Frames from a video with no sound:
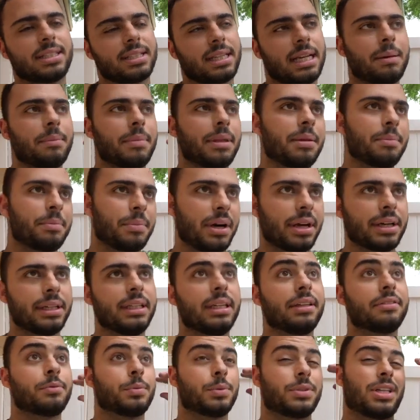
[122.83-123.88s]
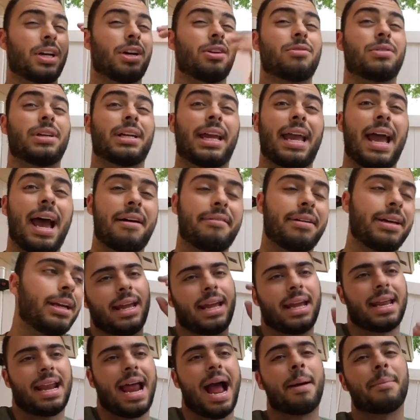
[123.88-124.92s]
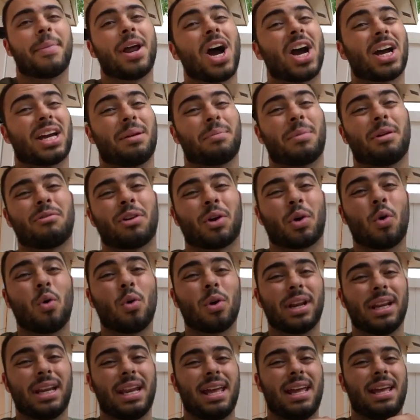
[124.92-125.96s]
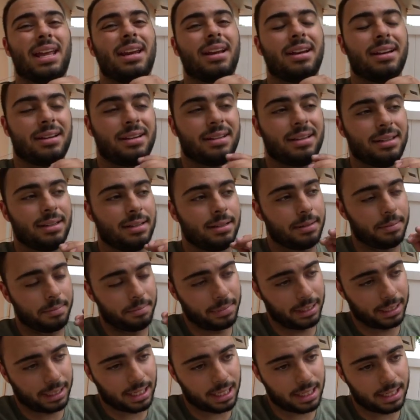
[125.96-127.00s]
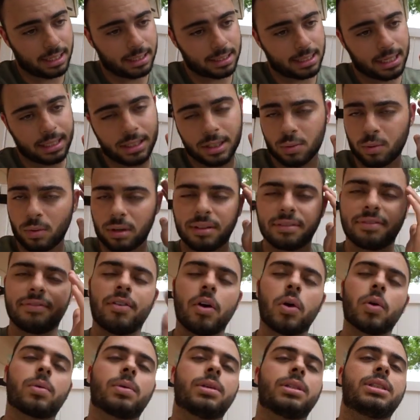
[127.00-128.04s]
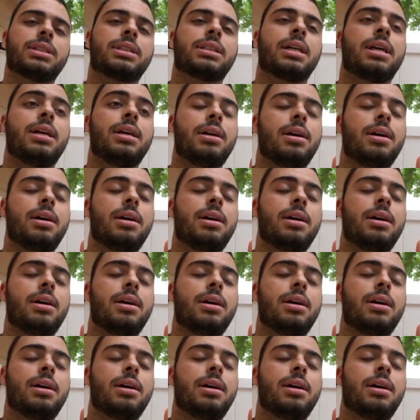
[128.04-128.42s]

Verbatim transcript: it's gonna be the body lift, which I already have it, and I'm not gonna be recording it because I just want to focus